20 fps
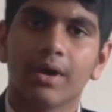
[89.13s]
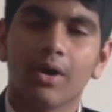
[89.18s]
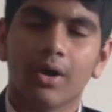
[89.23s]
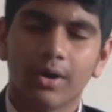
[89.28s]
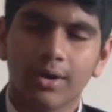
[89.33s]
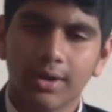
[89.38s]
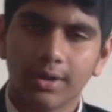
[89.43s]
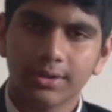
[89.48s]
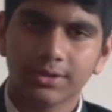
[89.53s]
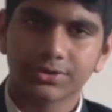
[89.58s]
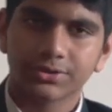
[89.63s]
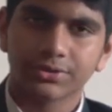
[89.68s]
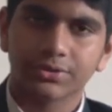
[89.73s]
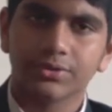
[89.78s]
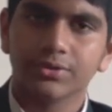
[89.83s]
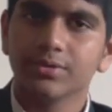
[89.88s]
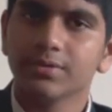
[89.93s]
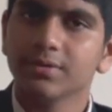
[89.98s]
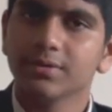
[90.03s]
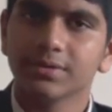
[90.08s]
Also,
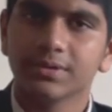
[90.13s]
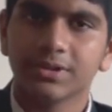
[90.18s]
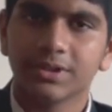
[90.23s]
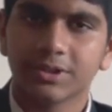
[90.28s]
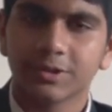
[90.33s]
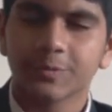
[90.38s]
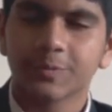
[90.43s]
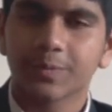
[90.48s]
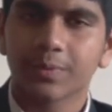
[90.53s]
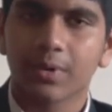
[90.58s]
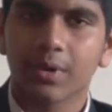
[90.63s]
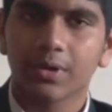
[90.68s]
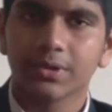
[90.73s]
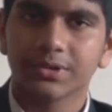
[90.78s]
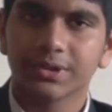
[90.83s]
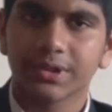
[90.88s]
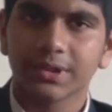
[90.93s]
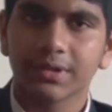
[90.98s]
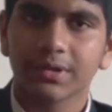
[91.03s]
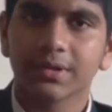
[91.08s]
this
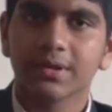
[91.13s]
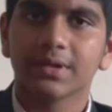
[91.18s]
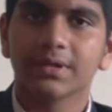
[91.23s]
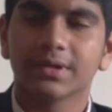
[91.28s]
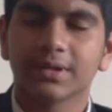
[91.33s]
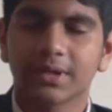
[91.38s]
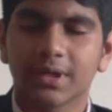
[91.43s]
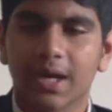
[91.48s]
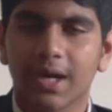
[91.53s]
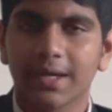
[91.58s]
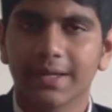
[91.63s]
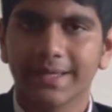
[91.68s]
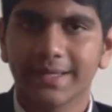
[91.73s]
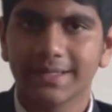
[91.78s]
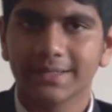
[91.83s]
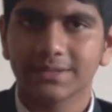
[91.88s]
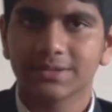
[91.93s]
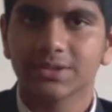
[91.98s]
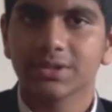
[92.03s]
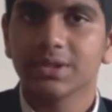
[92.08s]
project
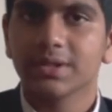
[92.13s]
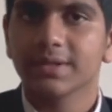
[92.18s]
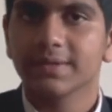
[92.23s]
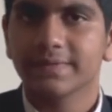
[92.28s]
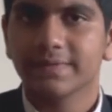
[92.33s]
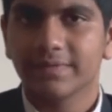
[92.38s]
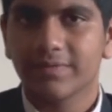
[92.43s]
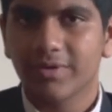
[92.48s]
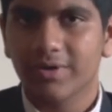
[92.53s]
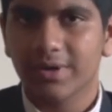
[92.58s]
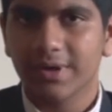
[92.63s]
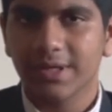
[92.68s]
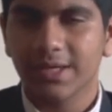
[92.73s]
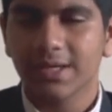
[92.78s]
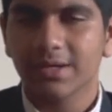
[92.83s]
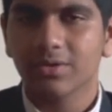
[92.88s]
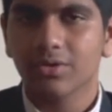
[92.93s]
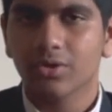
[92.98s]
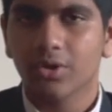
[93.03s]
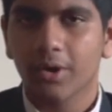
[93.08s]
targets
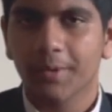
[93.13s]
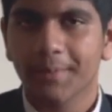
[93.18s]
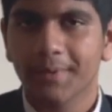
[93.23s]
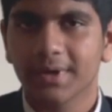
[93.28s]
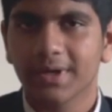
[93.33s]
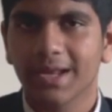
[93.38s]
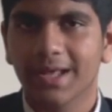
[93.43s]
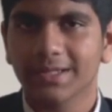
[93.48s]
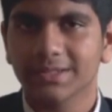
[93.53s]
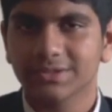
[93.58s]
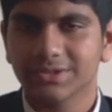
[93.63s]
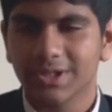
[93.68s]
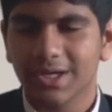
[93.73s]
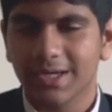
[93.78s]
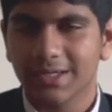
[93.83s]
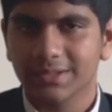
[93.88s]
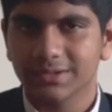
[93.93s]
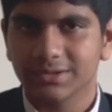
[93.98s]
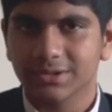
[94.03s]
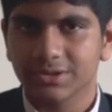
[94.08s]
3 global grand
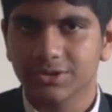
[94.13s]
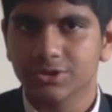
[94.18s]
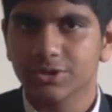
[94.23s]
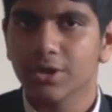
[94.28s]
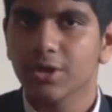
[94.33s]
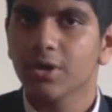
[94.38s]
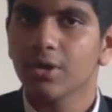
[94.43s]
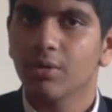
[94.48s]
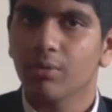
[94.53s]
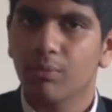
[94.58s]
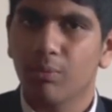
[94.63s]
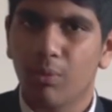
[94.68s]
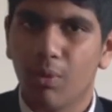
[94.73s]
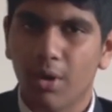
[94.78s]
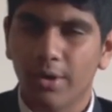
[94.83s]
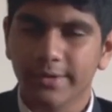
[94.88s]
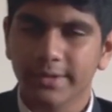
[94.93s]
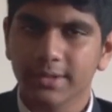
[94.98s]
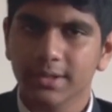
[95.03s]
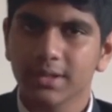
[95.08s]
challenges:
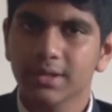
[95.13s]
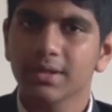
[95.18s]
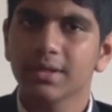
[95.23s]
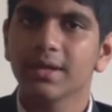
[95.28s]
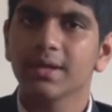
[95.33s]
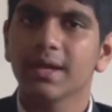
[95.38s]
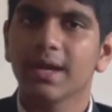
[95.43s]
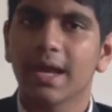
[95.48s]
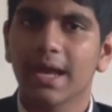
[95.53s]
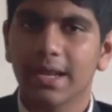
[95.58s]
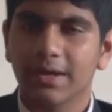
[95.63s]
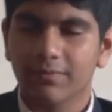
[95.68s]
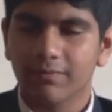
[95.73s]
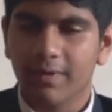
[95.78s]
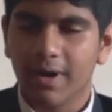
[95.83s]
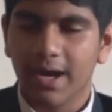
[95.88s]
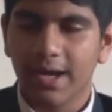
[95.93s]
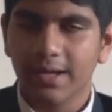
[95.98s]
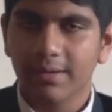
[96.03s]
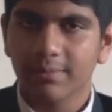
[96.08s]
water,
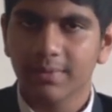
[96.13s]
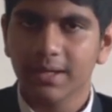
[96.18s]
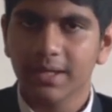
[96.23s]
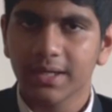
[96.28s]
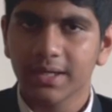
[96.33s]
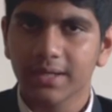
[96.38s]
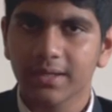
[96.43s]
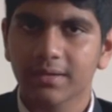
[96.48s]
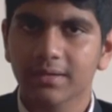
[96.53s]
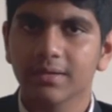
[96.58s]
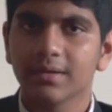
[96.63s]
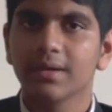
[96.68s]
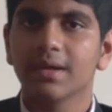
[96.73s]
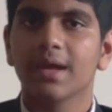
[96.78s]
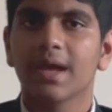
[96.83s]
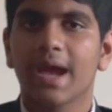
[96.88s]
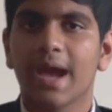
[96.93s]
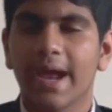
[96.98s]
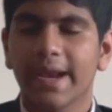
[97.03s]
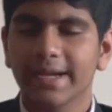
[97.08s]
environment,
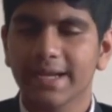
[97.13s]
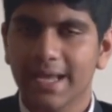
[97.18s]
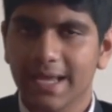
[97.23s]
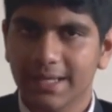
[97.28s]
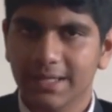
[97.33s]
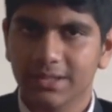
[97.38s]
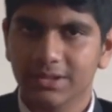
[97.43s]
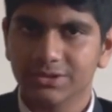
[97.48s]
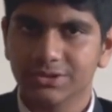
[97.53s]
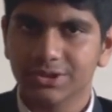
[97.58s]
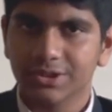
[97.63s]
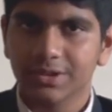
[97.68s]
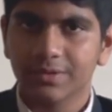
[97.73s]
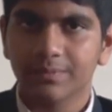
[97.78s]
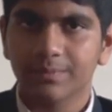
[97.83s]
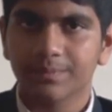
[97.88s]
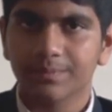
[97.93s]
and energy.